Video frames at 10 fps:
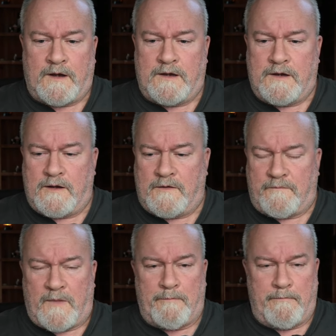you know,
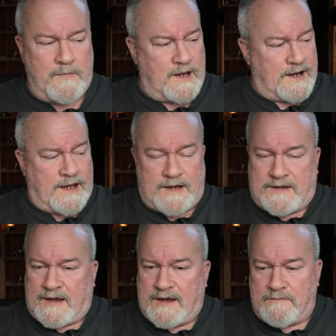if my I got to
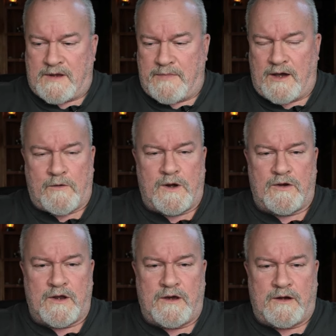tighten my belt
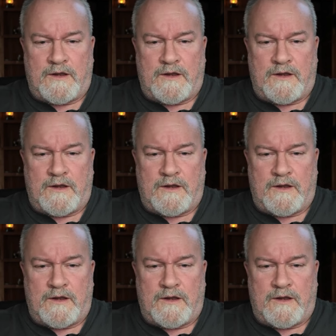real good,